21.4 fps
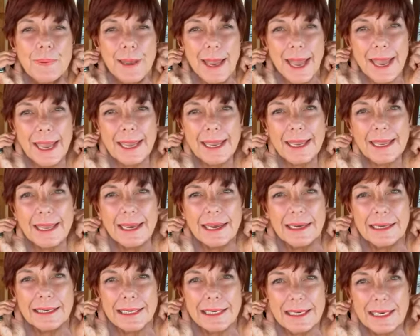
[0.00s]
pay
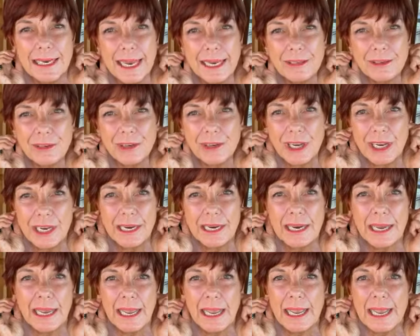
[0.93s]
attention.
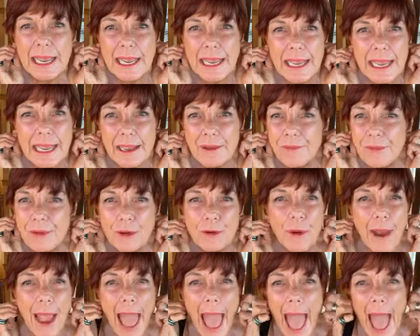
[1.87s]
If you
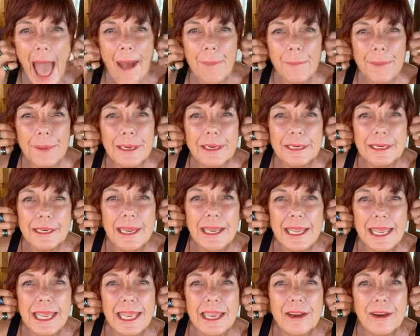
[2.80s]
happen to
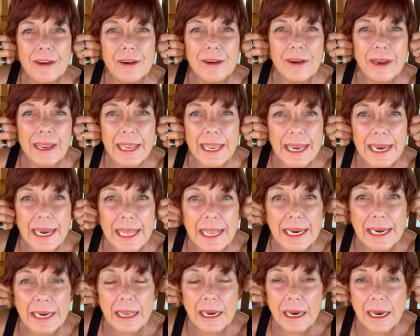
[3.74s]
hear
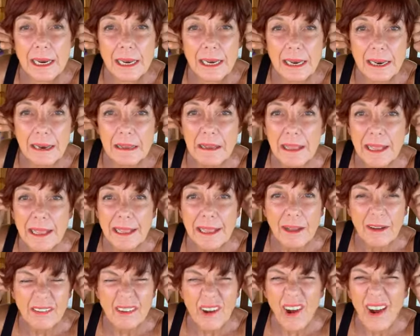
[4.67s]
any little,
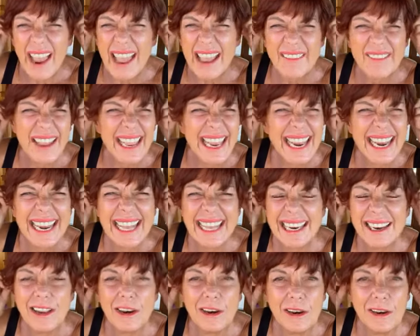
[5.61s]
have any
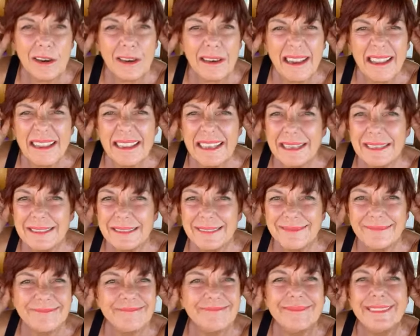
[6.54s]
little
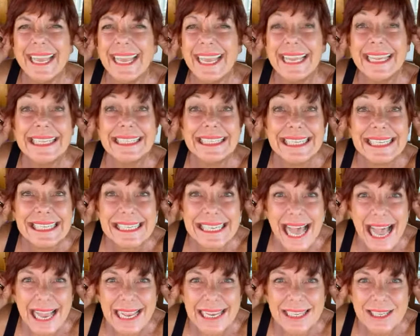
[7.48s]

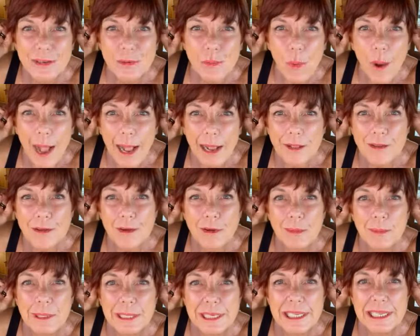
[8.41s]
insights while
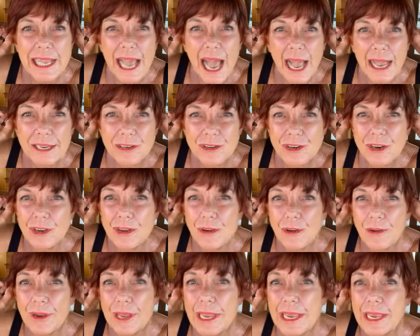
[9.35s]
you're massaging
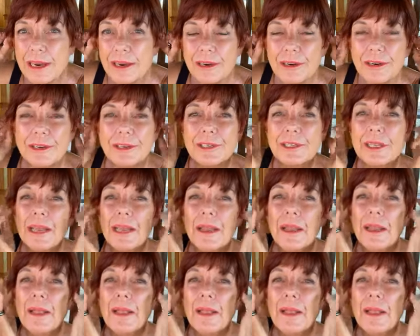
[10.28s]
your ears